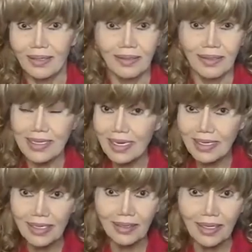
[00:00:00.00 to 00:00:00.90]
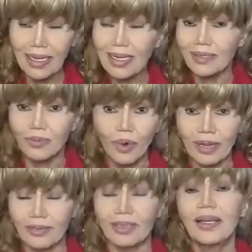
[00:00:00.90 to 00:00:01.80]
St. Hill, England,
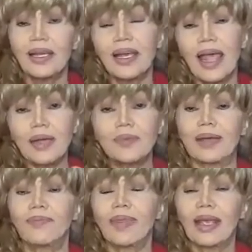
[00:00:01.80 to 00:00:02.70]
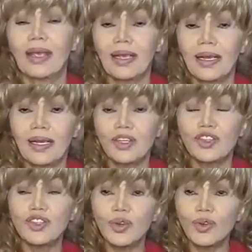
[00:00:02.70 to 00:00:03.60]
whatever. Anyway,
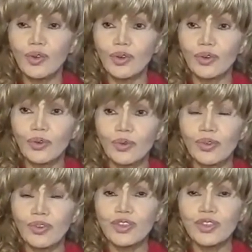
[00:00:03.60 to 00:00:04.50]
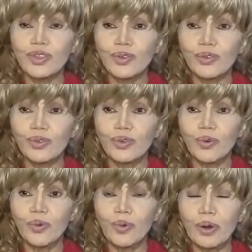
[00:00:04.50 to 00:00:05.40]
so so
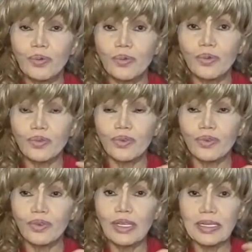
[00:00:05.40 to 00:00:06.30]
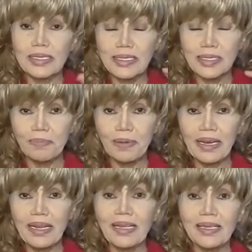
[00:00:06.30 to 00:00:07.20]
we, the
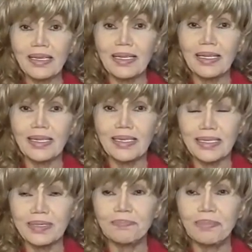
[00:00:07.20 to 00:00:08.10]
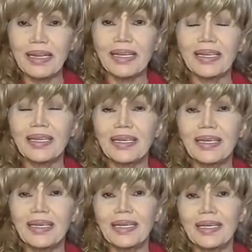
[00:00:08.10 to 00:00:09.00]
spitting, the spitting,
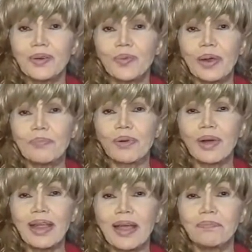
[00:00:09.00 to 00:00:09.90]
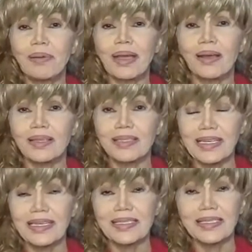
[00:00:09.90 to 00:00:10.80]
we bring up because
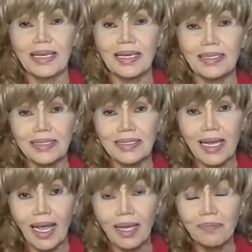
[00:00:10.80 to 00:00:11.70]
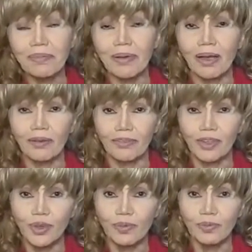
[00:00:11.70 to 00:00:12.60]
it's a type of
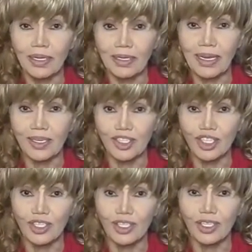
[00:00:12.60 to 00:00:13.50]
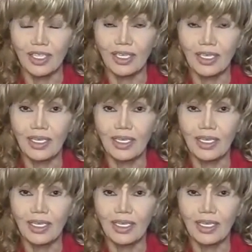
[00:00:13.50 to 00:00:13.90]
humiliation. Yes.